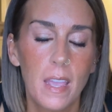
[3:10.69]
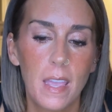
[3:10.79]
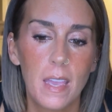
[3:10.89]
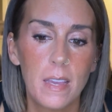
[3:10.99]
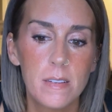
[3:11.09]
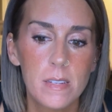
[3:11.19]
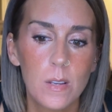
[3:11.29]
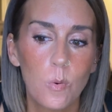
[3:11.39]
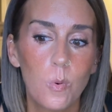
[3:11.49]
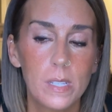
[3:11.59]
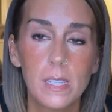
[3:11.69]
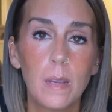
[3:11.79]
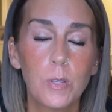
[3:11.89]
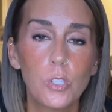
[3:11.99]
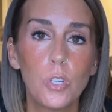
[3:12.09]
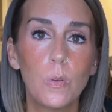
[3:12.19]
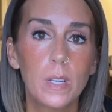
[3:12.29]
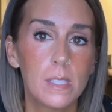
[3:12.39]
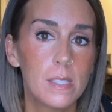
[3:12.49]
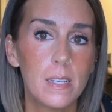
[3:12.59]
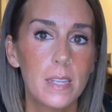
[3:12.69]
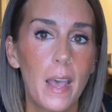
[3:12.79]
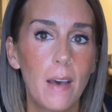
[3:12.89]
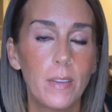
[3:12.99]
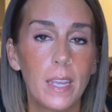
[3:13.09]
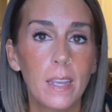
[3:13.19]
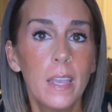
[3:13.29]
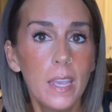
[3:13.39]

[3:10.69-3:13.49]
and wasn't able to consent to having